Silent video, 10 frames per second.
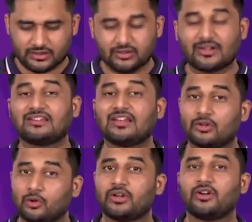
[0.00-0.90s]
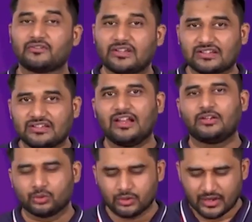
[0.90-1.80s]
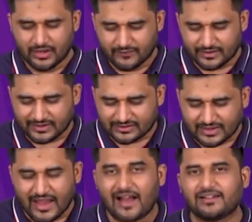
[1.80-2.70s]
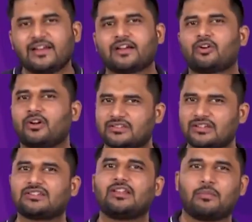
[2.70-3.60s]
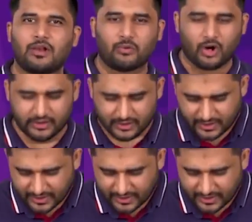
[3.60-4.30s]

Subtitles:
you can say chlorine of this Cl2 will get added across this double bond.